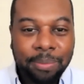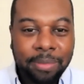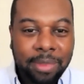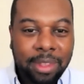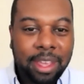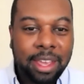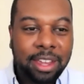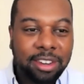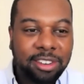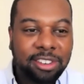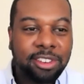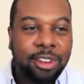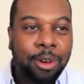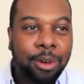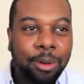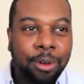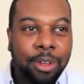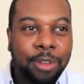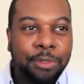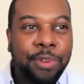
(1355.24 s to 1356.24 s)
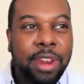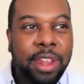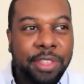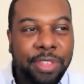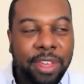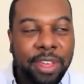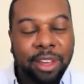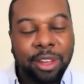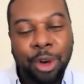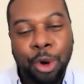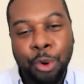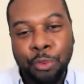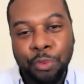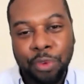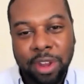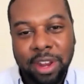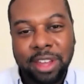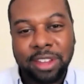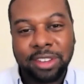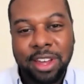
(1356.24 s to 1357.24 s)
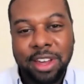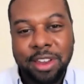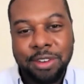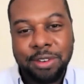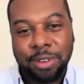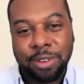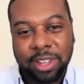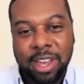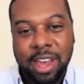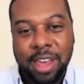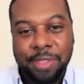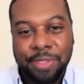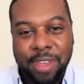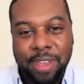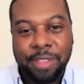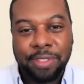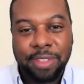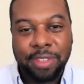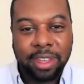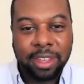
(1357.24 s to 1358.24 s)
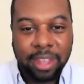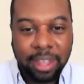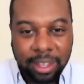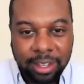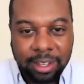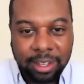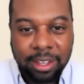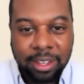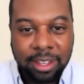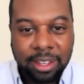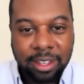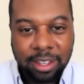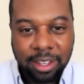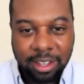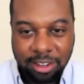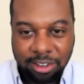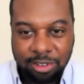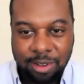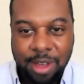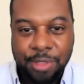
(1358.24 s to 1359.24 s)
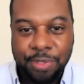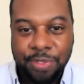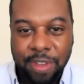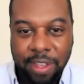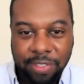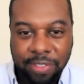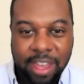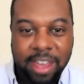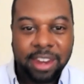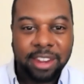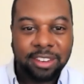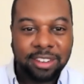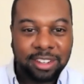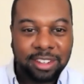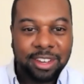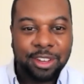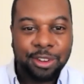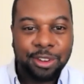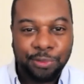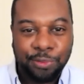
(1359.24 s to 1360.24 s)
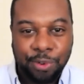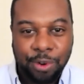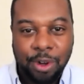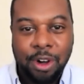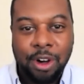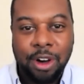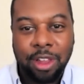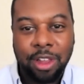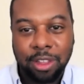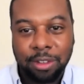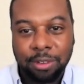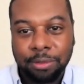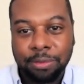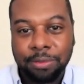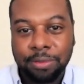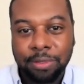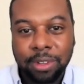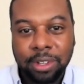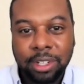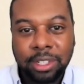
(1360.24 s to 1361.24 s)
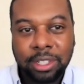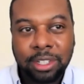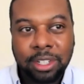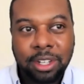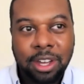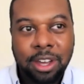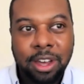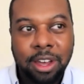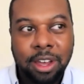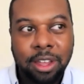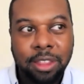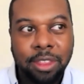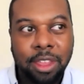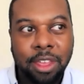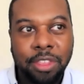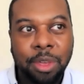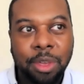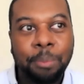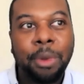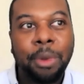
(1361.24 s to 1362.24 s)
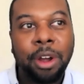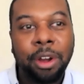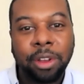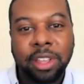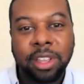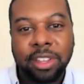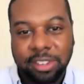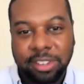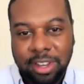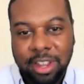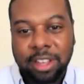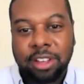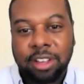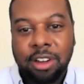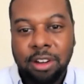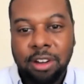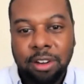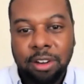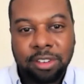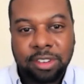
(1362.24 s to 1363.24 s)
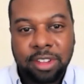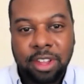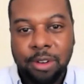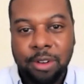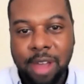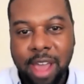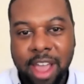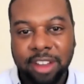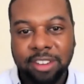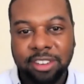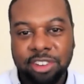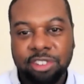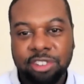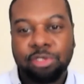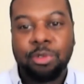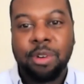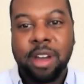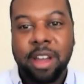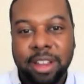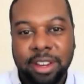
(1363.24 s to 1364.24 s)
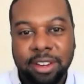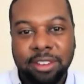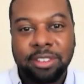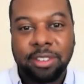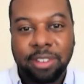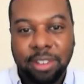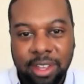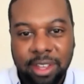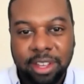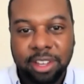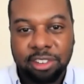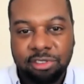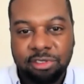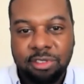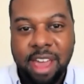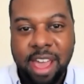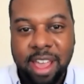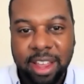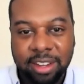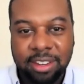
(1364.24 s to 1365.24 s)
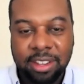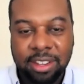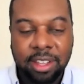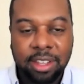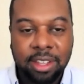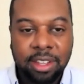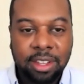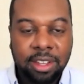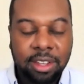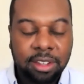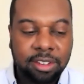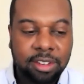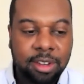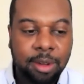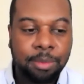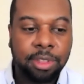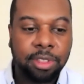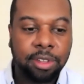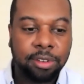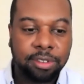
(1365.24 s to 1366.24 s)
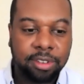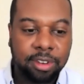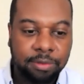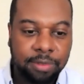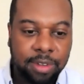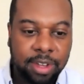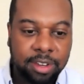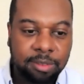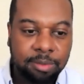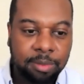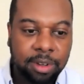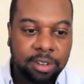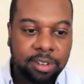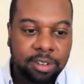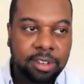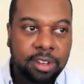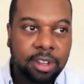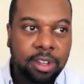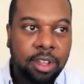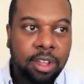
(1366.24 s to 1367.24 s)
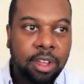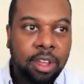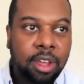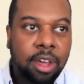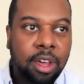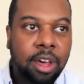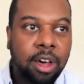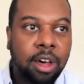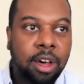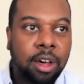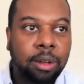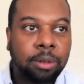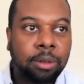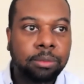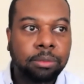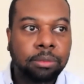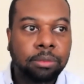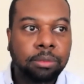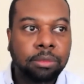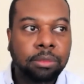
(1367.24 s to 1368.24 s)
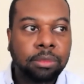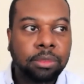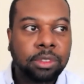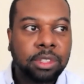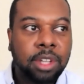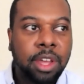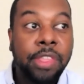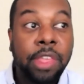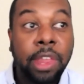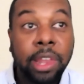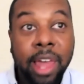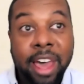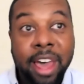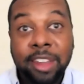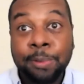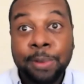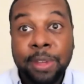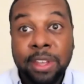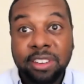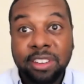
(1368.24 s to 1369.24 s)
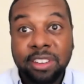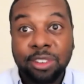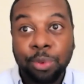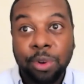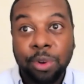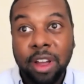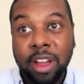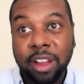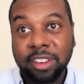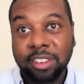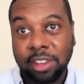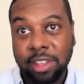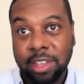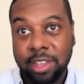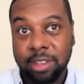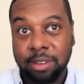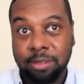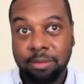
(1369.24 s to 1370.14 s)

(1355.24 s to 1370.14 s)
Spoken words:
And so if anything, COVID has undercut that thinking. And so I think that is good for all of the markets like ours that are actually trying to like attract some of those investments. And the last piece is we're actually